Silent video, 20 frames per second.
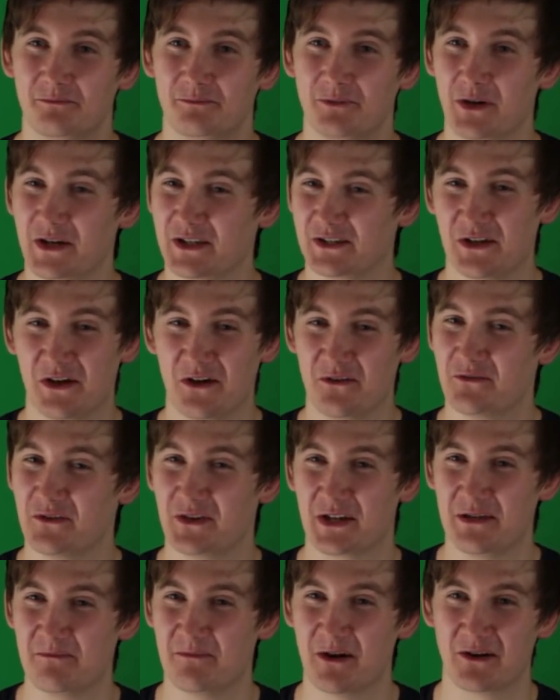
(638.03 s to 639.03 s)
but he's not a
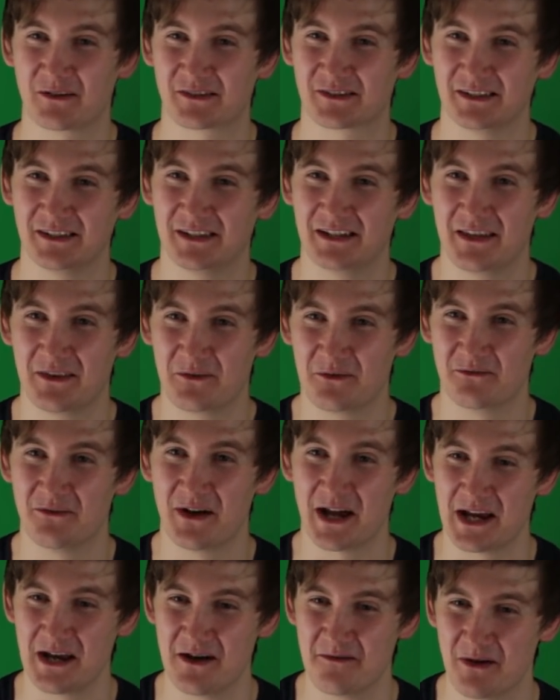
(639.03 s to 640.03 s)
fucking boxer, and they were
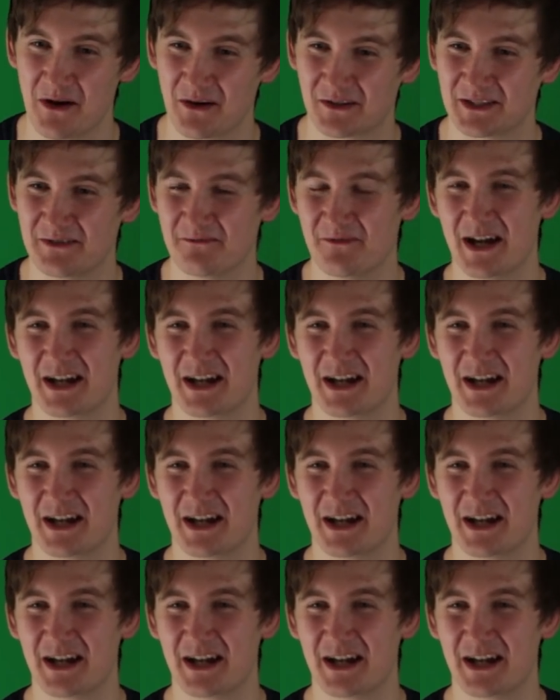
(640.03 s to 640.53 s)
fighting in a boxing